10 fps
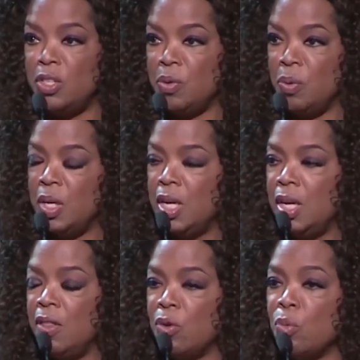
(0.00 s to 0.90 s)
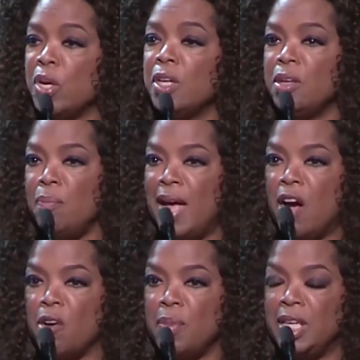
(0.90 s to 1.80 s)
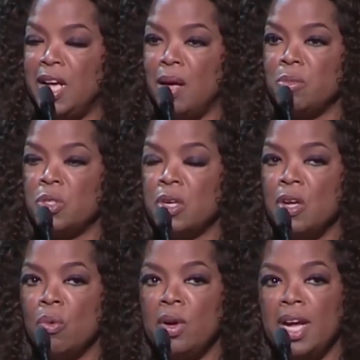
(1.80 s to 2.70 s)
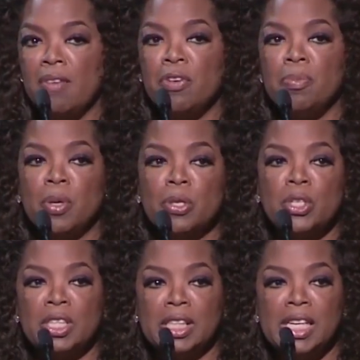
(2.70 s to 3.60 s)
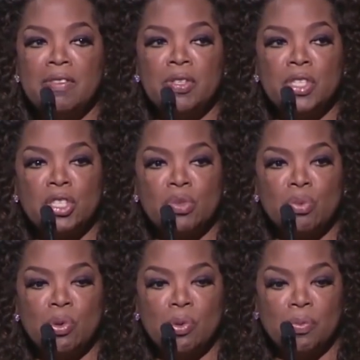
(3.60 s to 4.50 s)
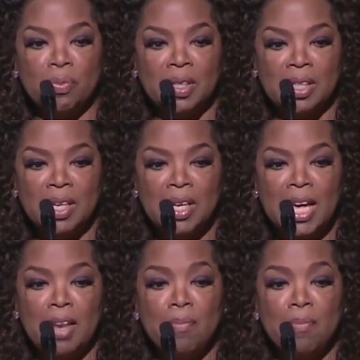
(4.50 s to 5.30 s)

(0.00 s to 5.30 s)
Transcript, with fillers: this video, you will pick up 9 character traits that make Oprah Winfrey the most powerful woman on earth.